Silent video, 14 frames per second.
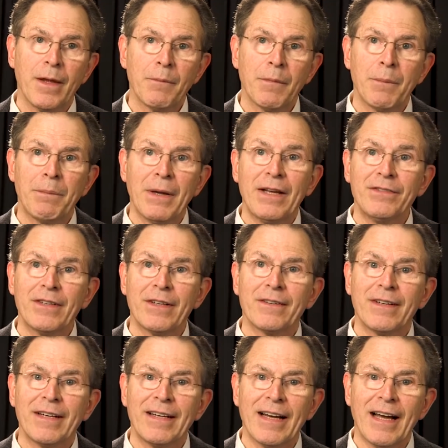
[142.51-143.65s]
But
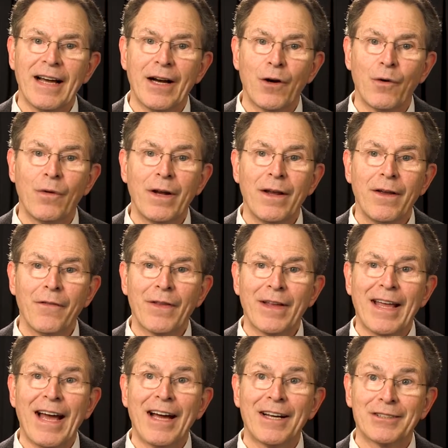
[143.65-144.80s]
basically now, the
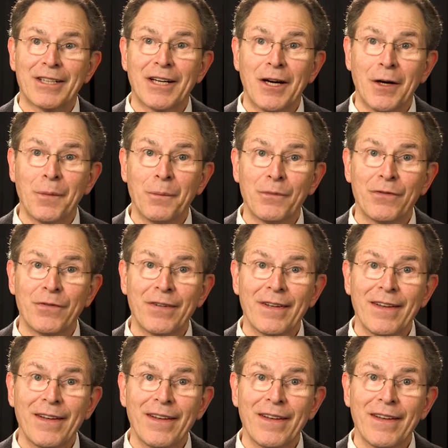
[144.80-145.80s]
cash comes